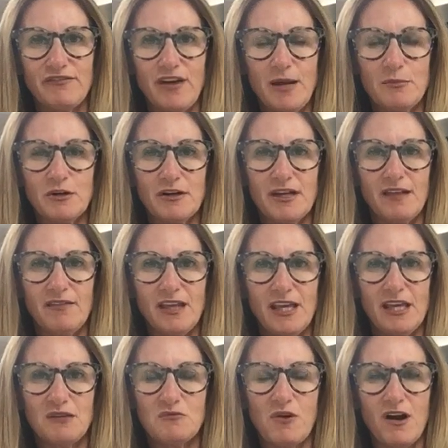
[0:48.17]
fiber in the
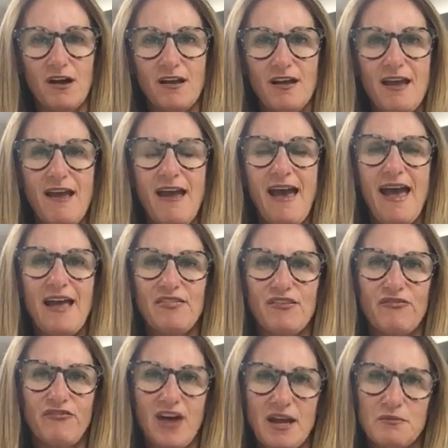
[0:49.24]
quinoa and the
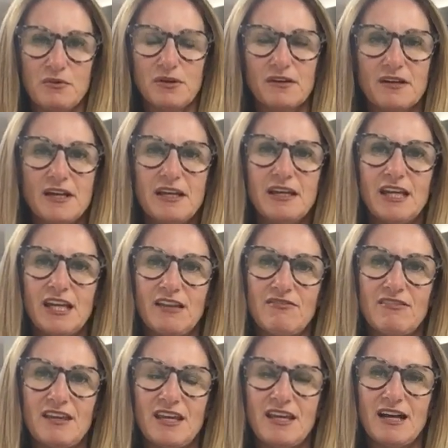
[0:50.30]
fiber in
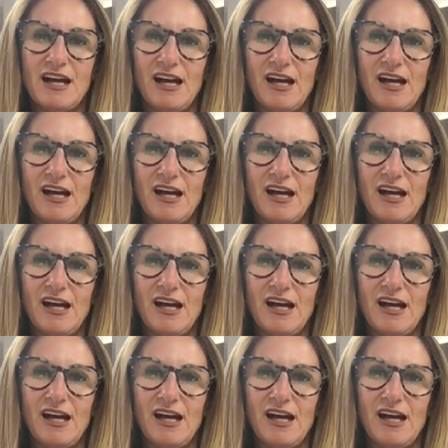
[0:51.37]
the